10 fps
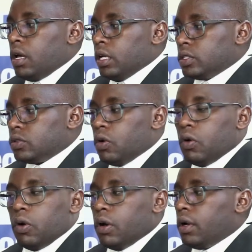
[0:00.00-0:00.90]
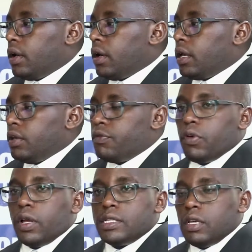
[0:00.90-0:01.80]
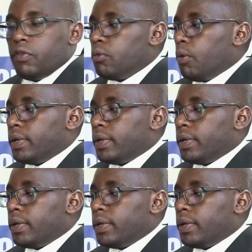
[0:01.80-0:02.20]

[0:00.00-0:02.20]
So if you are receiving more